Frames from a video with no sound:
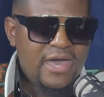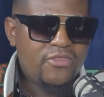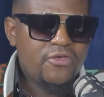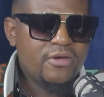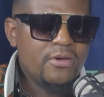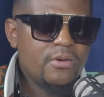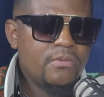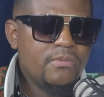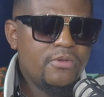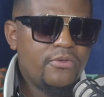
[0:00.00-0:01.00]
And
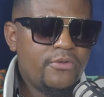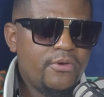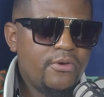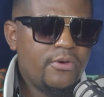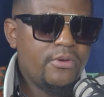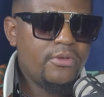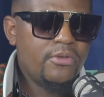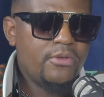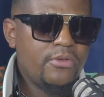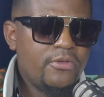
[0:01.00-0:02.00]

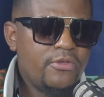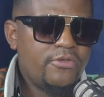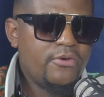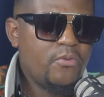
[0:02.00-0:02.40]
the